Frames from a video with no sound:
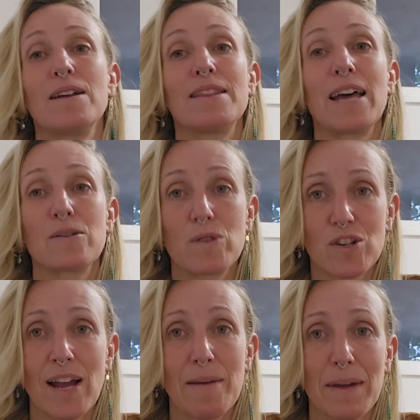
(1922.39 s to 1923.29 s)
that
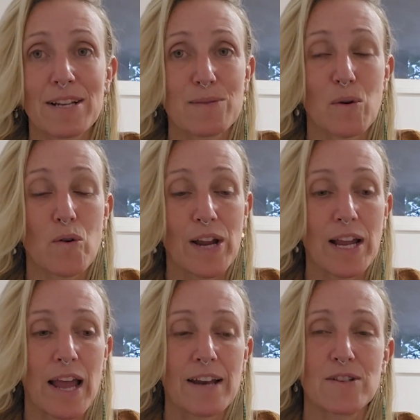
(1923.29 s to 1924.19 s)
which I am
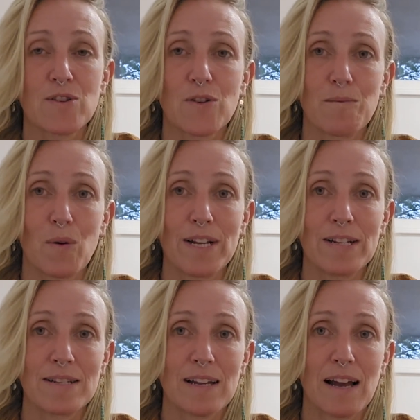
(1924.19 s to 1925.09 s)
exploring at a certain point
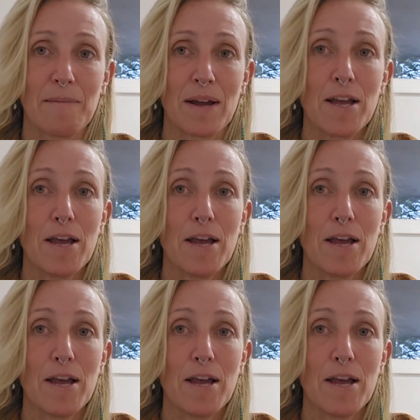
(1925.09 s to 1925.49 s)
in time.